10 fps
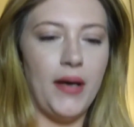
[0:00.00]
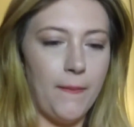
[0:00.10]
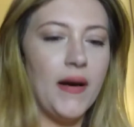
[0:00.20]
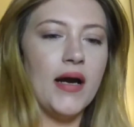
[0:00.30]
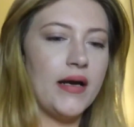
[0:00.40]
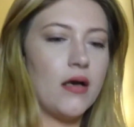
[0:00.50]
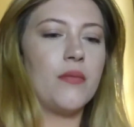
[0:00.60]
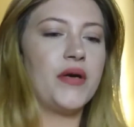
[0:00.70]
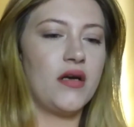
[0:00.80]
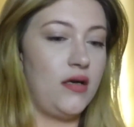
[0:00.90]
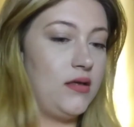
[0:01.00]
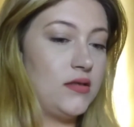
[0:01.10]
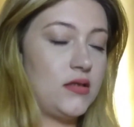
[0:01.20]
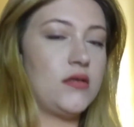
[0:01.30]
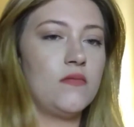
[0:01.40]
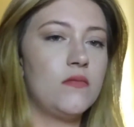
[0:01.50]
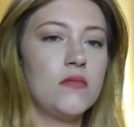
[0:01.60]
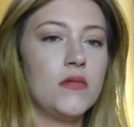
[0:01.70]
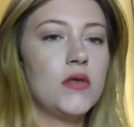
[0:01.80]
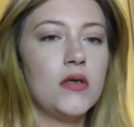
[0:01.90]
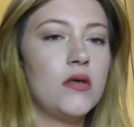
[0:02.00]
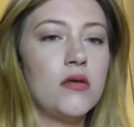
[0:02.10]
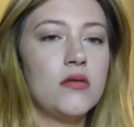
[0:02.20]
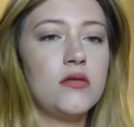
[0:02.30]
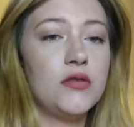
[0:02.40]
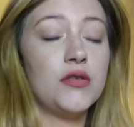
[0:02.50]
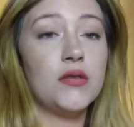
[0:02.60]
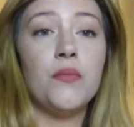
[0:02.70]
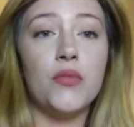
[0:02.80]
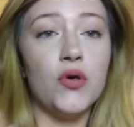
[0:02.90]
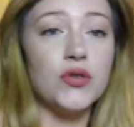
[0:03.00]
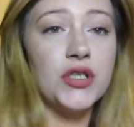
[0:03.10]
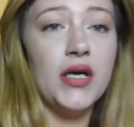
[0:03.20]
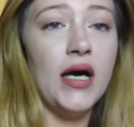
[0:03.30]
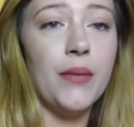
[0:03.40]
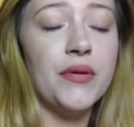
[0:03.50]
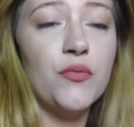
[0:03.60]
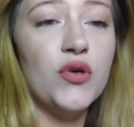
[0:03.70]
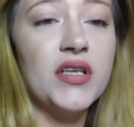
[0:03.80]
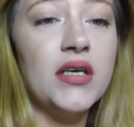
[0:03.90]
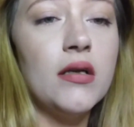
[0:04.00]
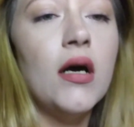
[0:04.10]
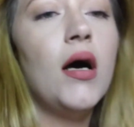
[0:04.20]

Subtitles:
about my hair, because just some bullshit happened with it.